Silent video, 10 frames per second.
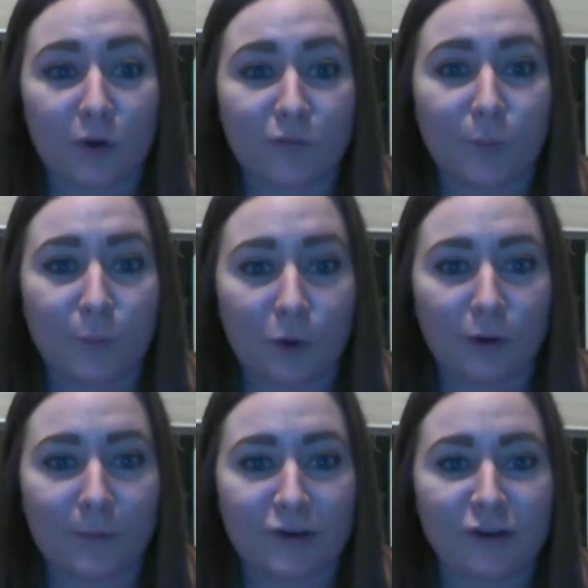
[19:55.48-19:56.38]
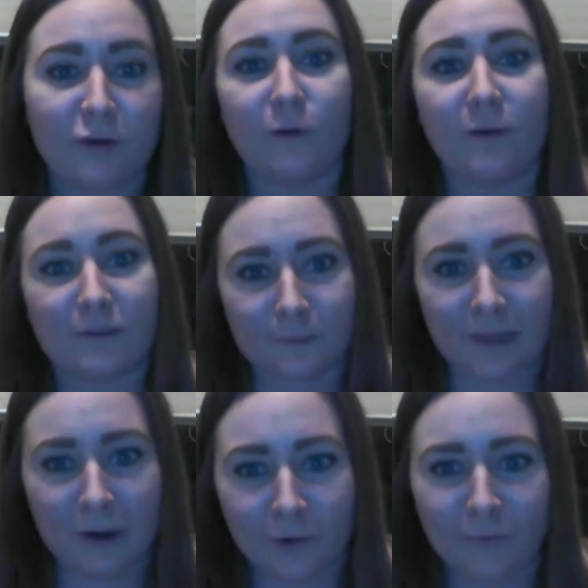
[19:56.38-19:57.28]
criticism of the program in
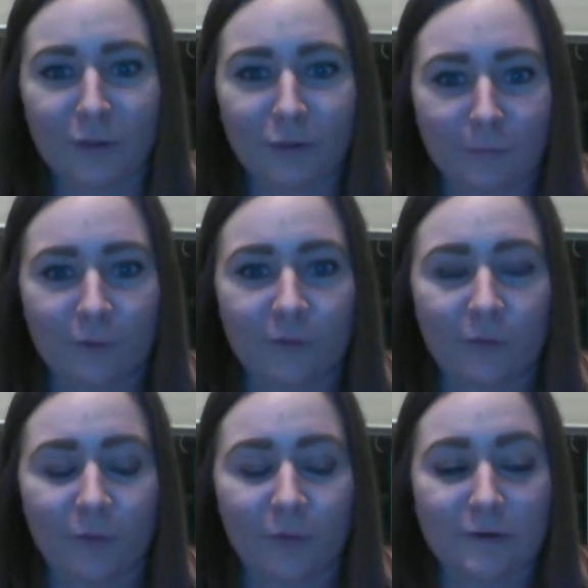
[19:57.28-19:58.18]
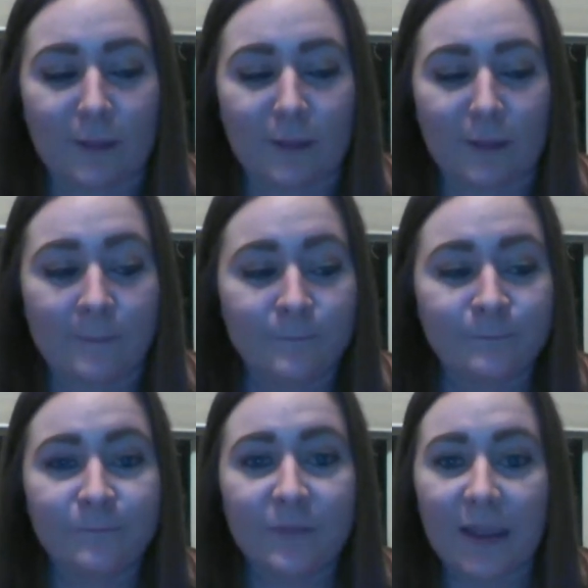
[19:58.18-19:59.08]
general, let them get all the way through before you do
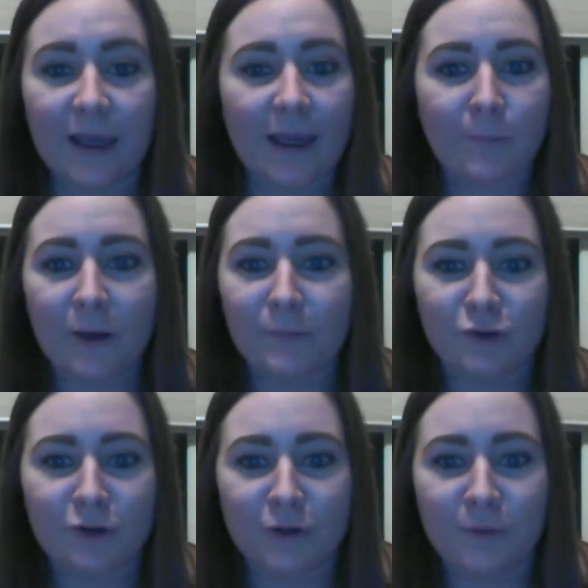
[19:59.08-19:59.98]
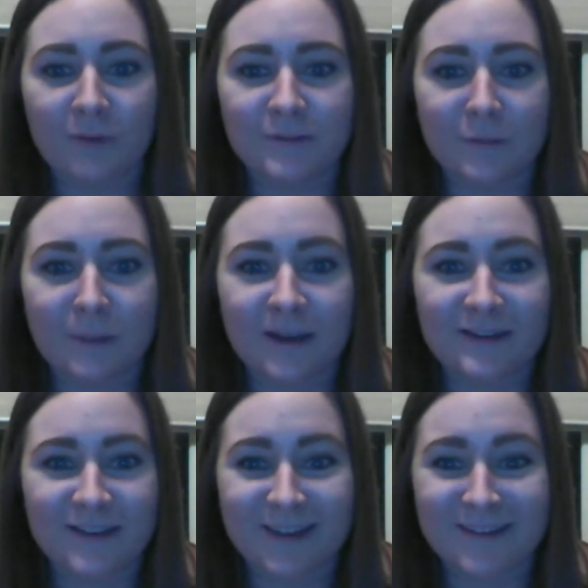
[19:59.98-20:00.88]
that. But yeah, Emma, I'm sure you
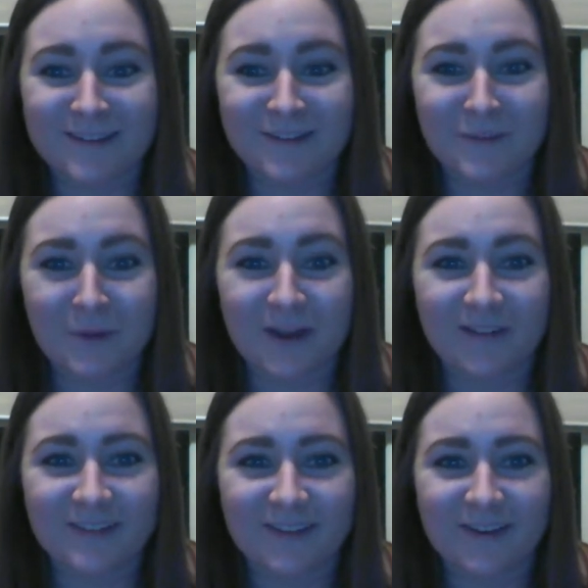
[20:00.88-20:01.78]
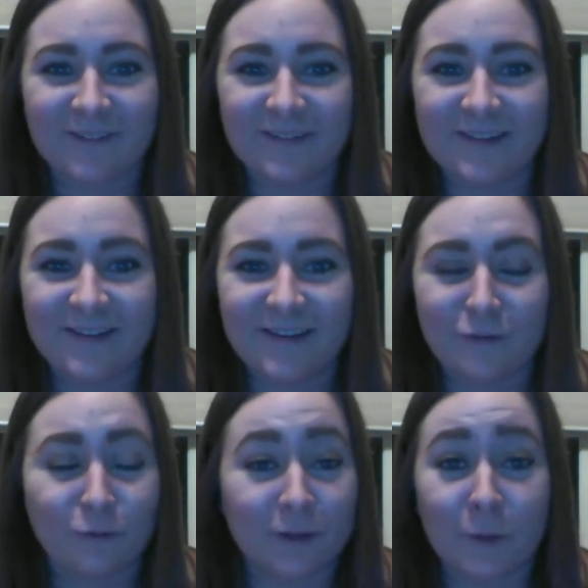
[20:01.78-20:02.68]
have some ideas on this as well, so
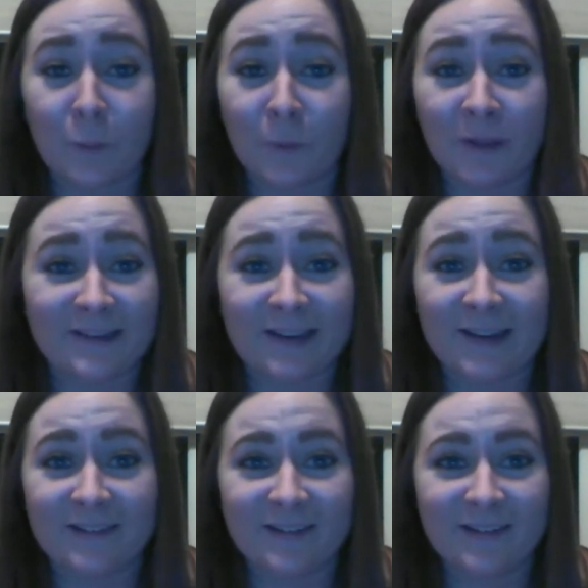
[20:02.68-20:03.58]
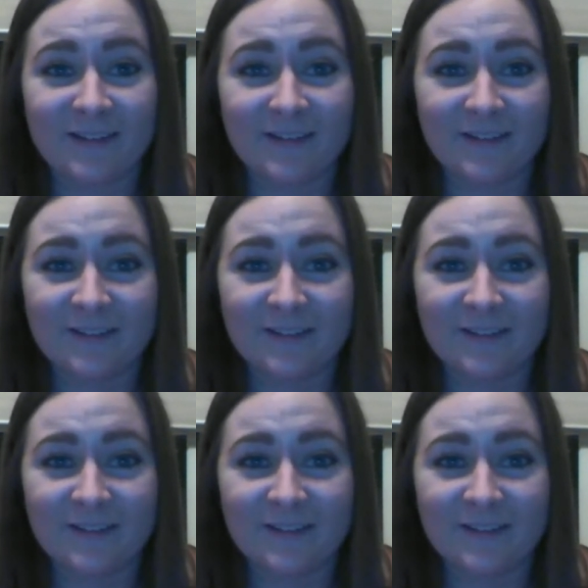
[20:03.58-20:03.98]
really cool idea.